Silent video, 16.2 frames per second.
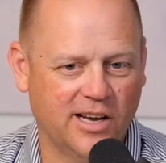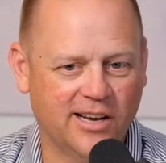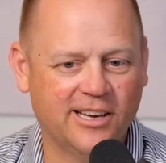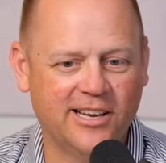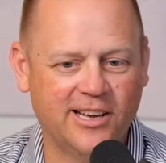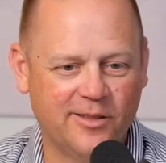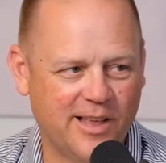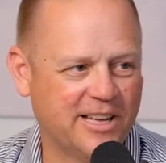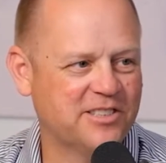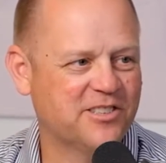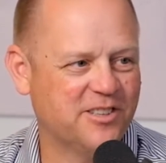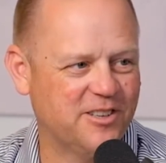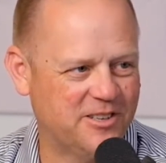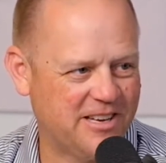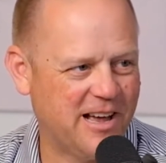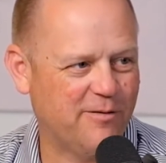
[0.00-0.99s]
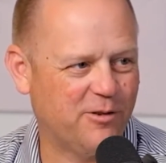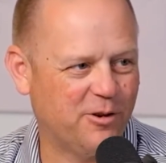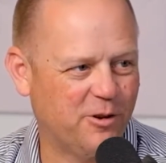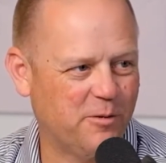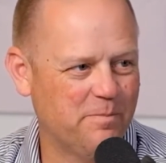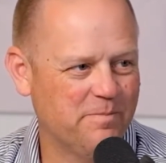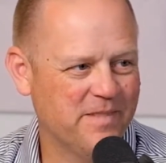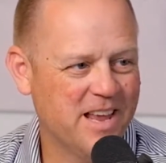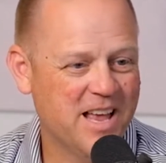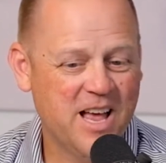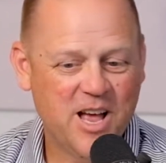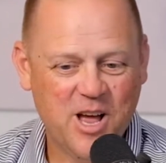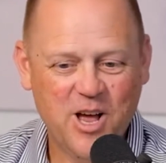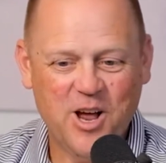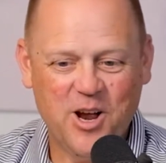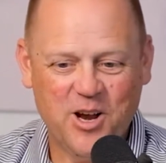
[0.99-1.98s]
Again, that's the devil
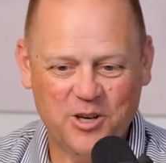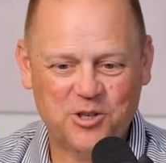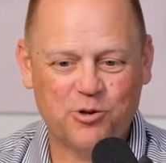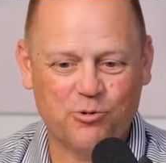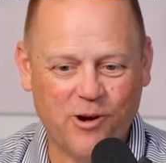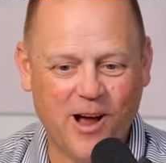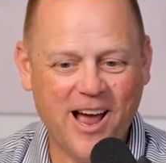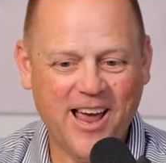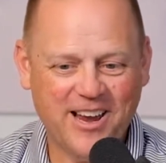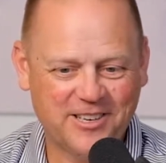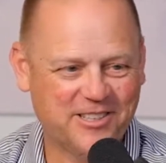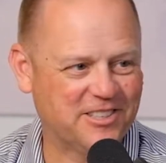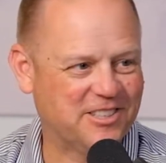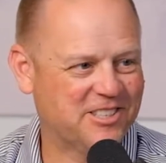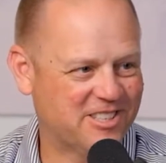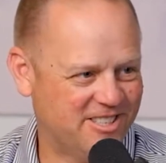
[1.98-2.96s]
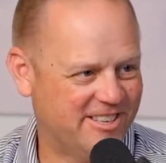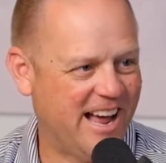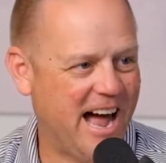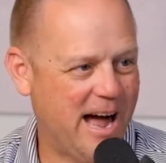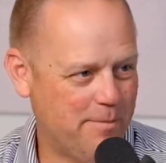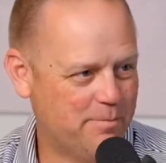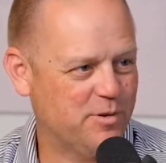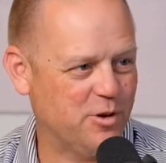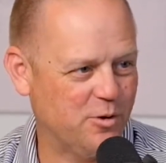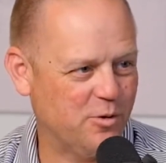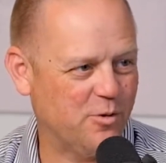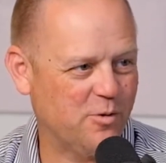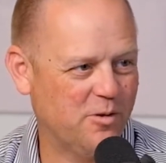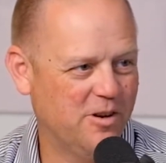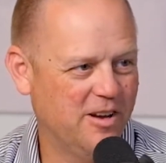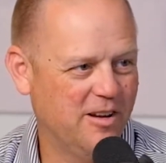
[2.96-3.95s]
trying to stop
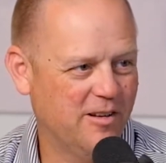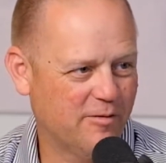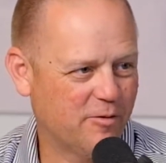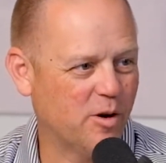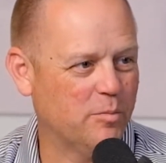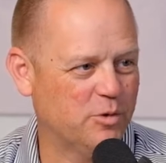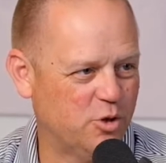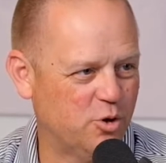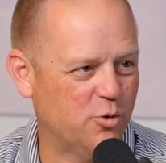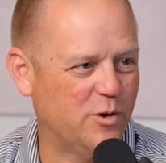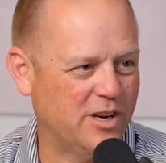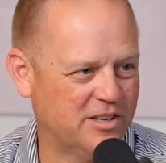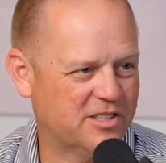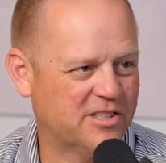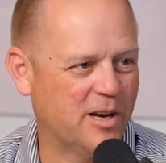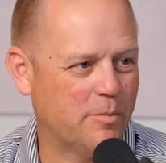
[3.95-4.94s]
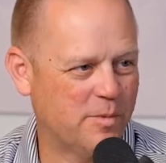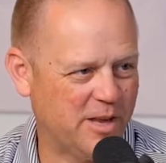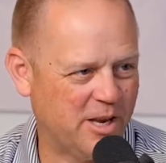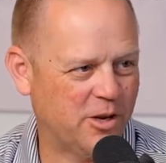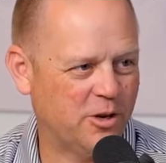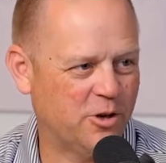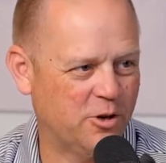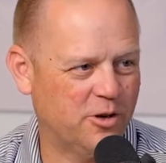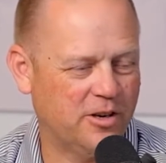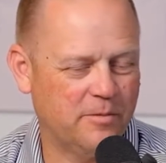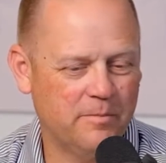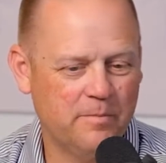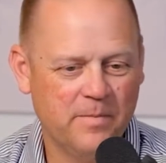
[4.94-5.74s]
you from doing something good.